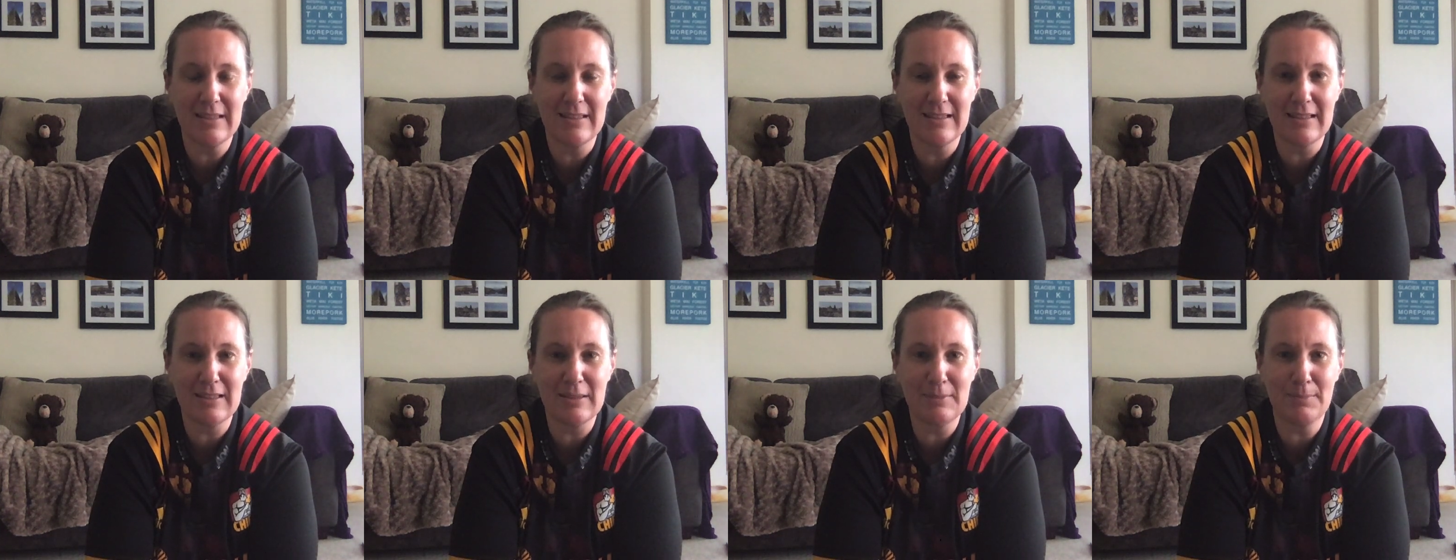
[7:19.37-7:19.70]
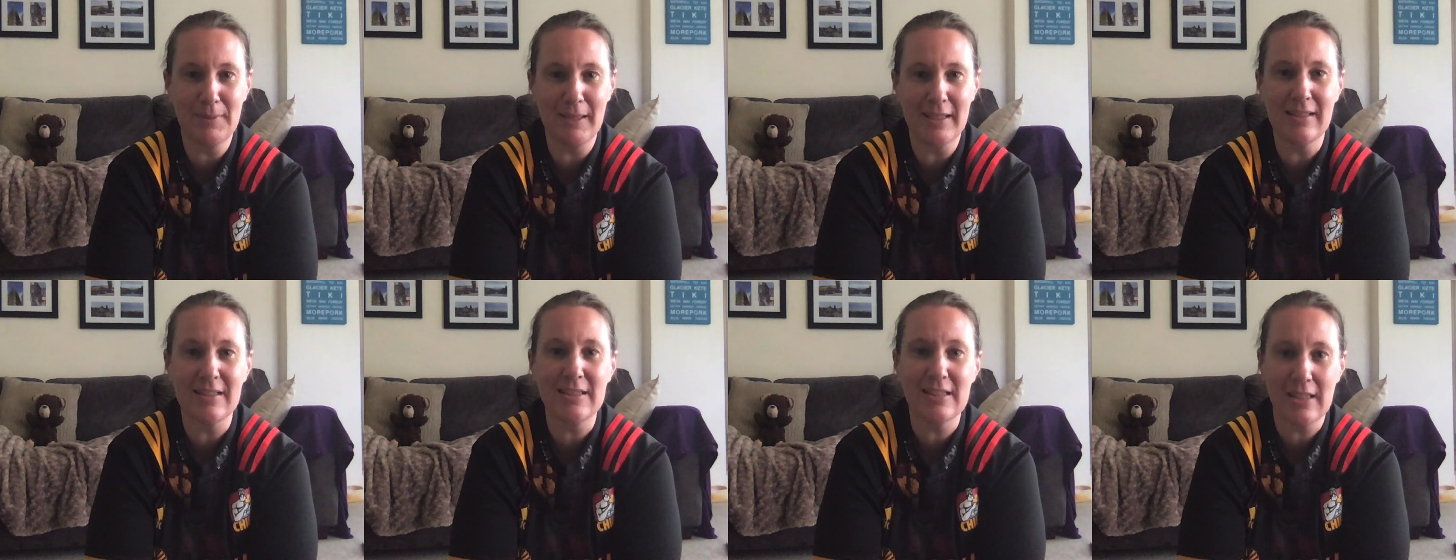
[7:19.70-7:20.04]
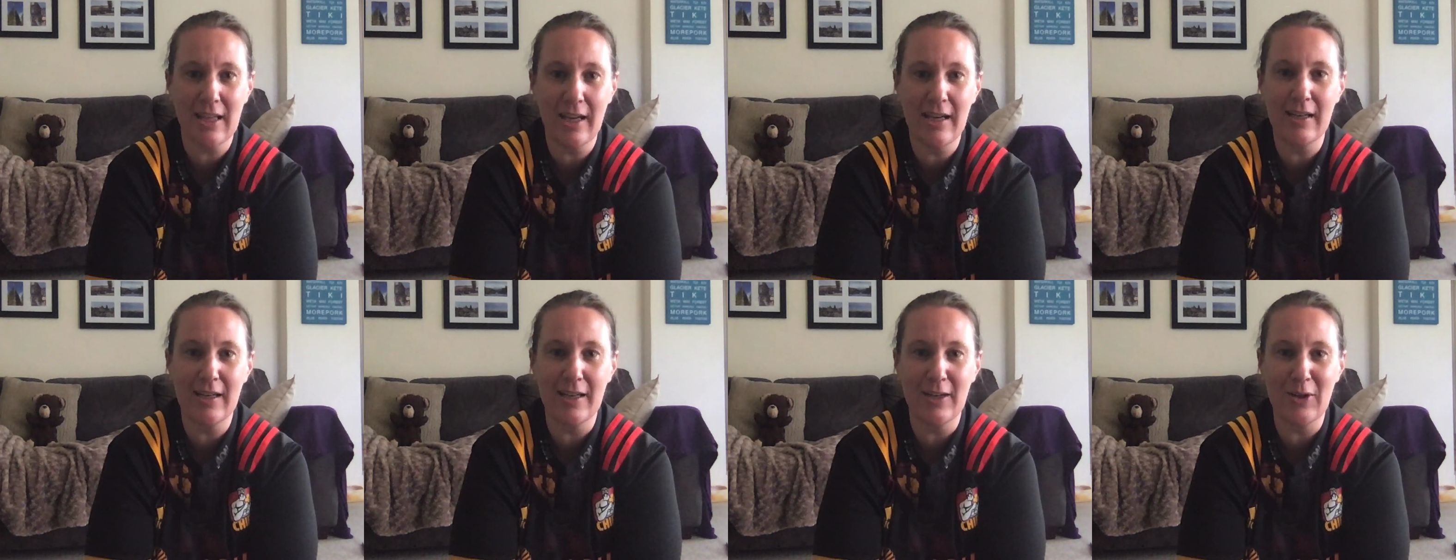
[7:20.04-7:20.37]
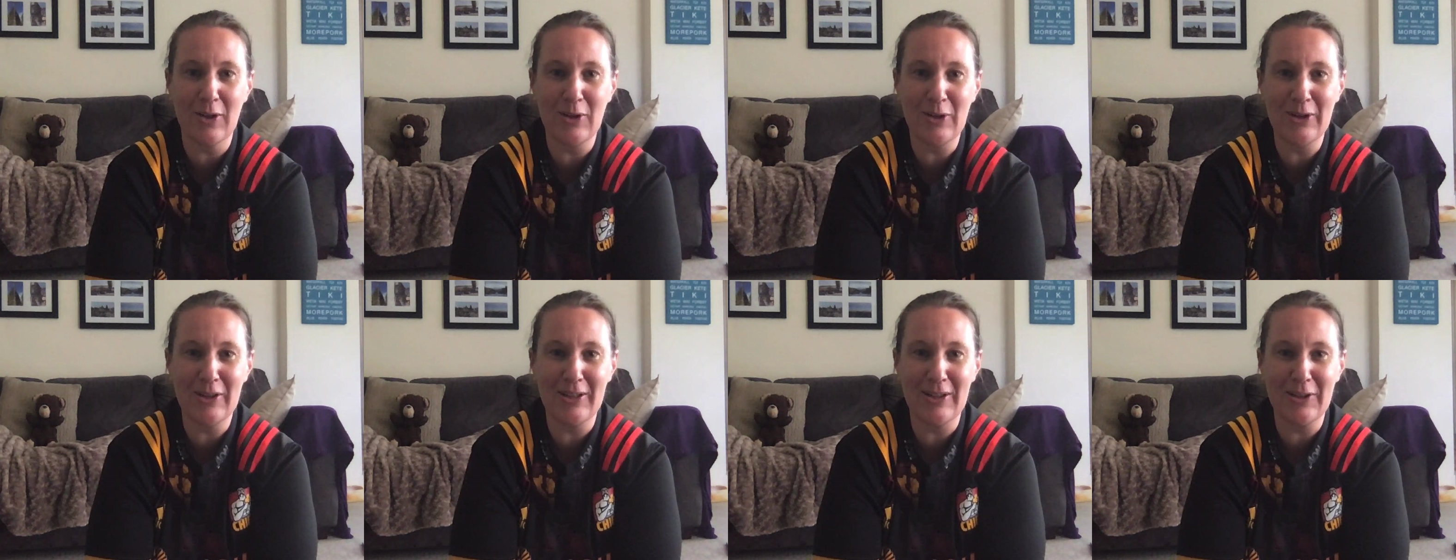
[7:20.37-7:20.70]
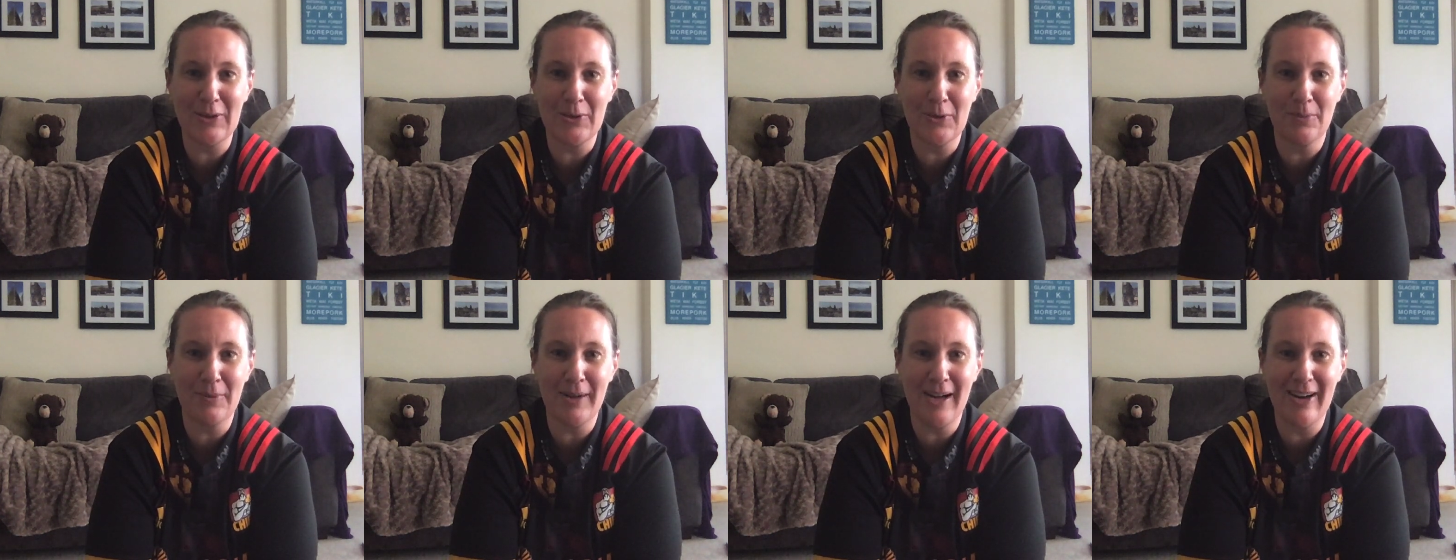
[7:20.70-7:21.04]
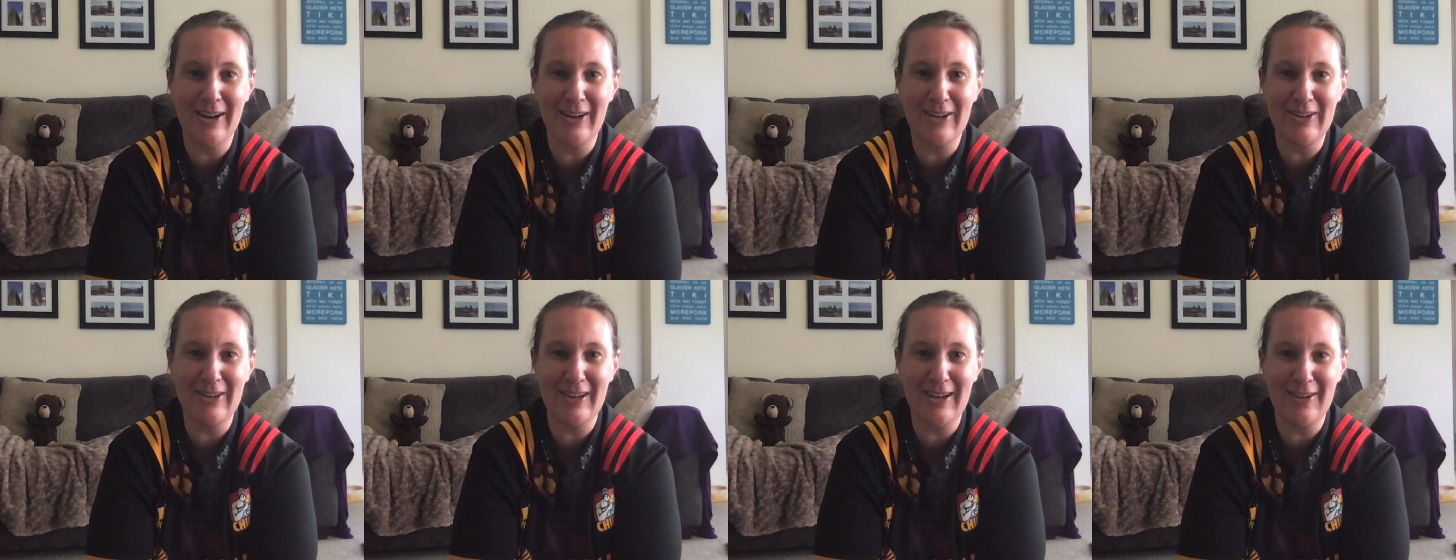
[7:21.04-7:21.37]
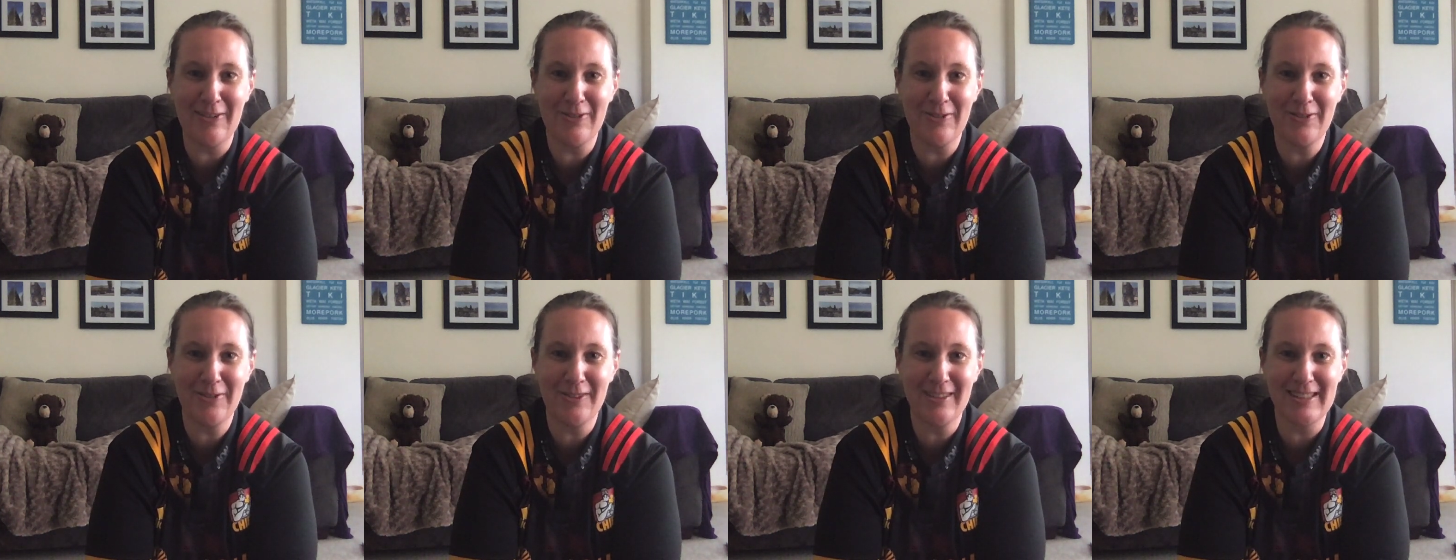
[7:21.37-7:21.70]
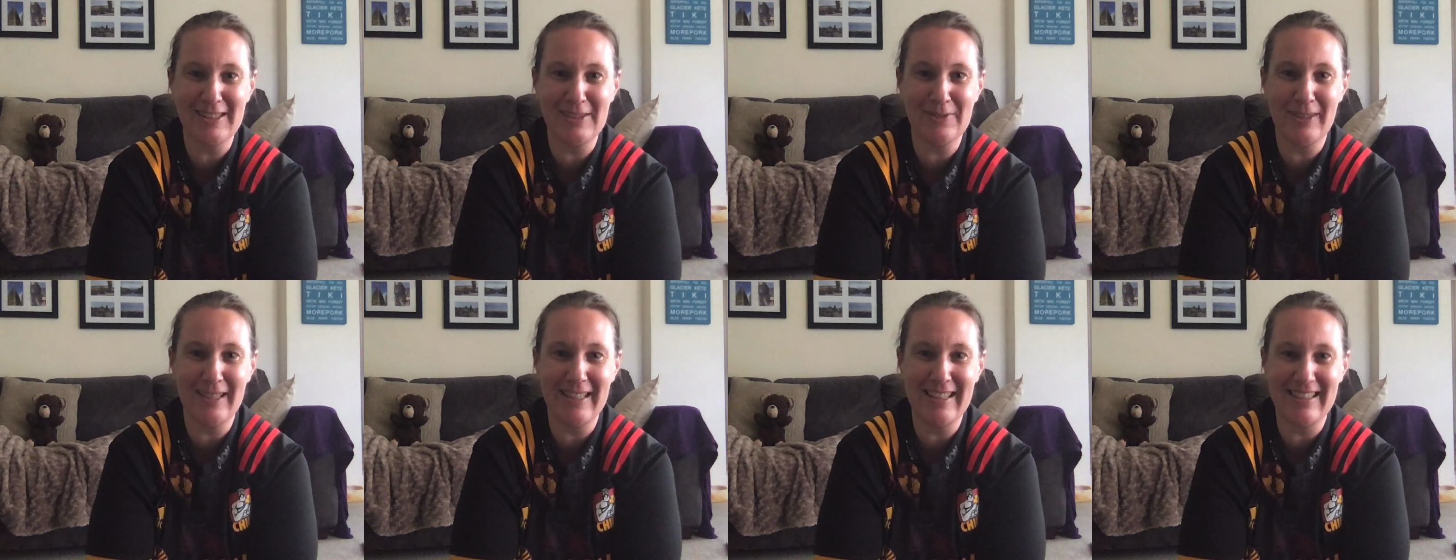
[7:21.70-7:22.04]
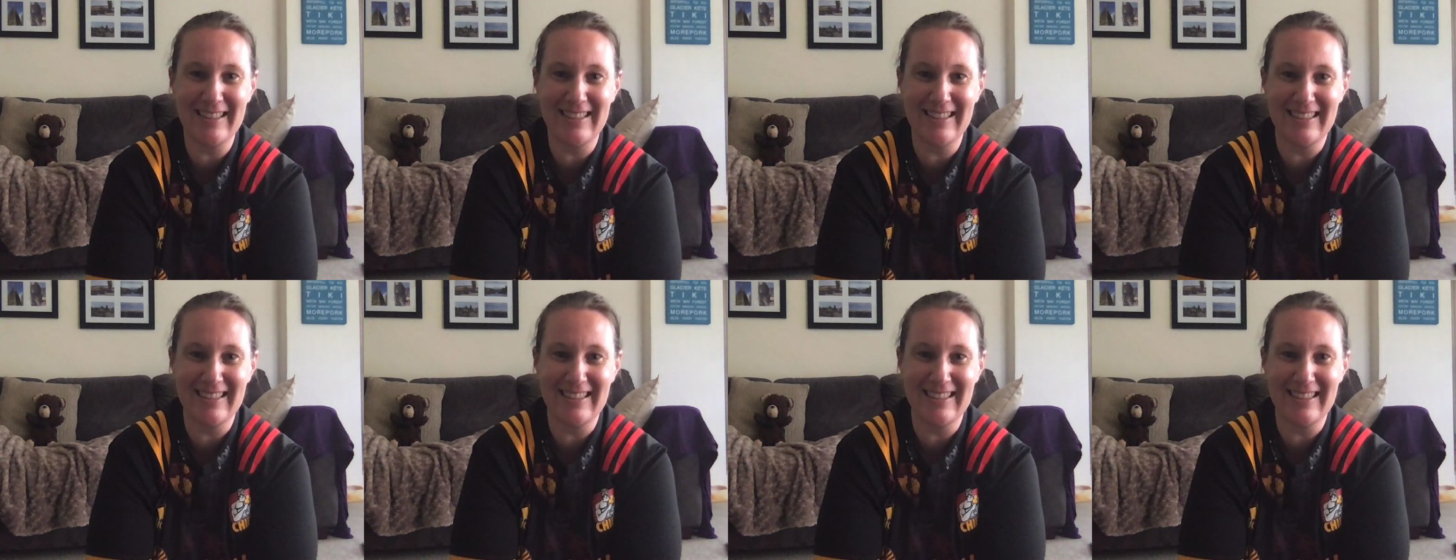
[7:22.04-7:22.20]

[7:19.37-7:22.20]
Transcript: It's been a slightly longer little paragraph this week,